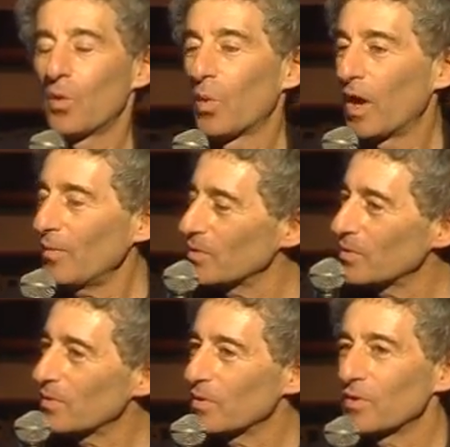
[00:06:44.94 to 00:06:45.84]
Well,
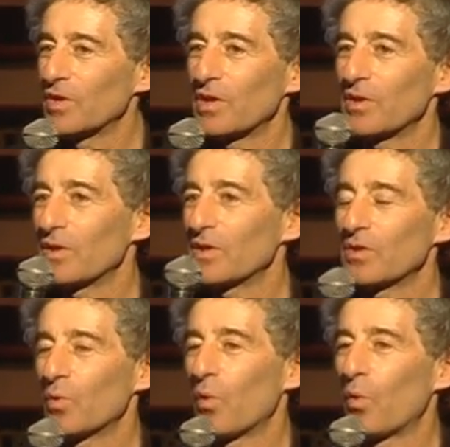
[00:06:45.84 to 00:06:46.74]
they're,
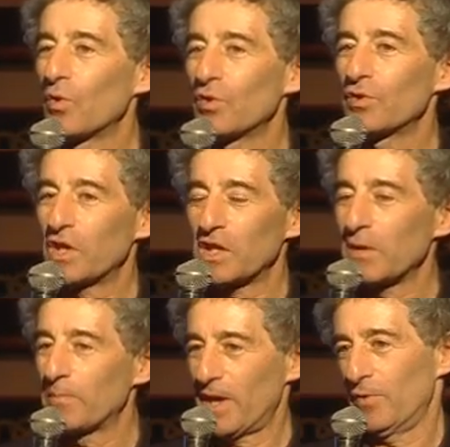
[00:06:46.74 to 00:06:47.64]
they're going to
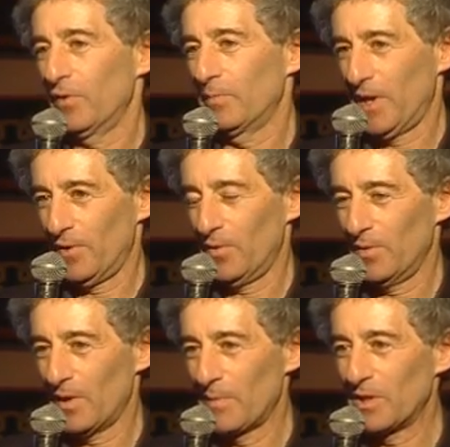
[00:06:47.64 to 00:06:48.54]
get better and better.
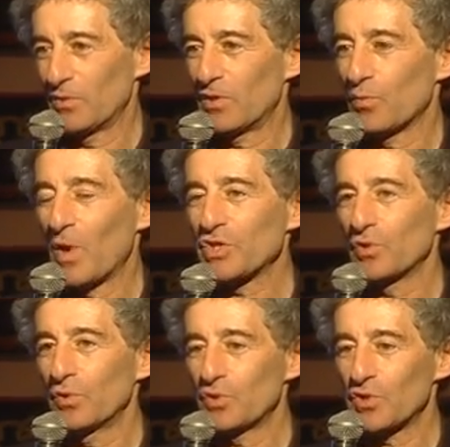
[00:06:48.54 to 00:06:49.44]
I mean, the
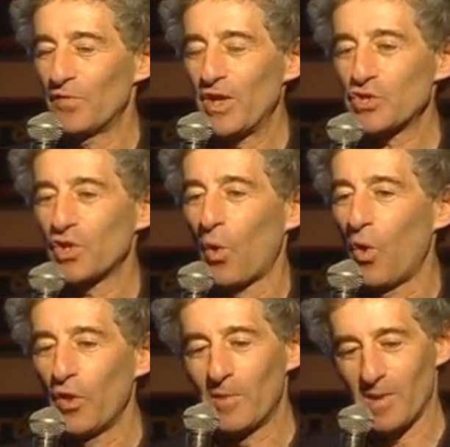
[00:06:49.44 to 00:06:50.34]
resolution, eventually
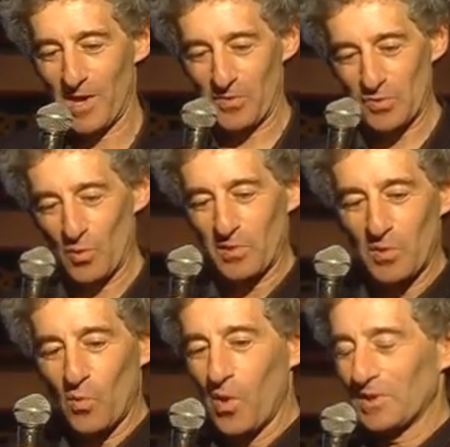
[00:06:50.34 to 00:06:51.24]
all the models will be
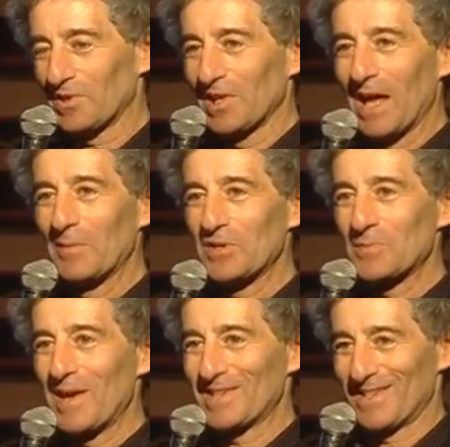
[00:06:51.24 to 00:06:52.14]
one kilometer
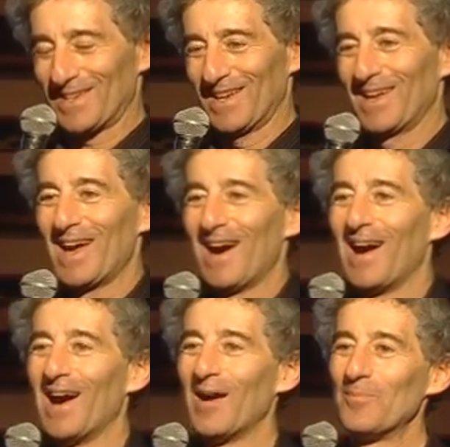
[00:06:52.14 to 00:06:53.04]
spacing.
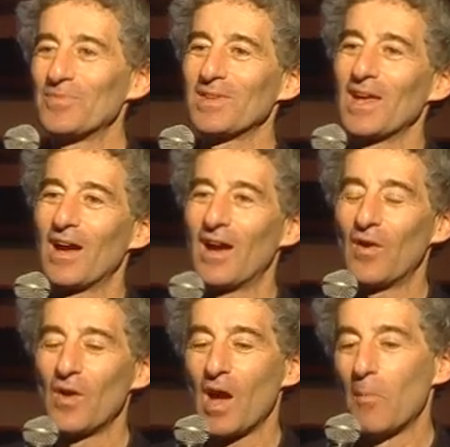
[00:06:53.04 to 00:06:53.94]
Um,
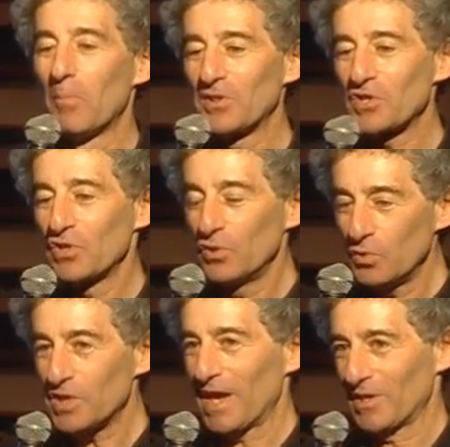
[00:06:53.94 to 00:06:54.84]
but there's a
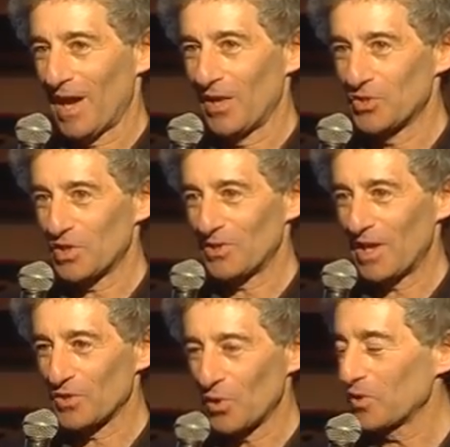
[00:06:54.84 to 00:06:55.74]
new technology
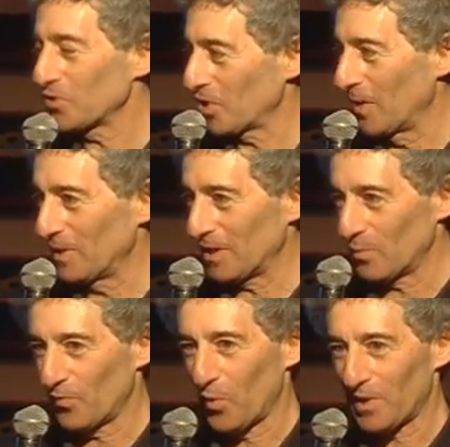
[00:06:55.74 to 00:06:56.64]
that is also coming in
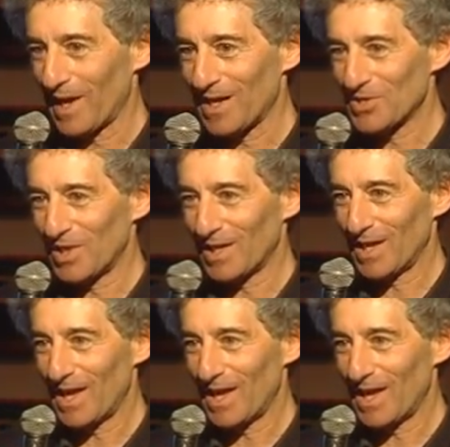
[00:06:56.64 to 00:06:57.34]
with forecasting,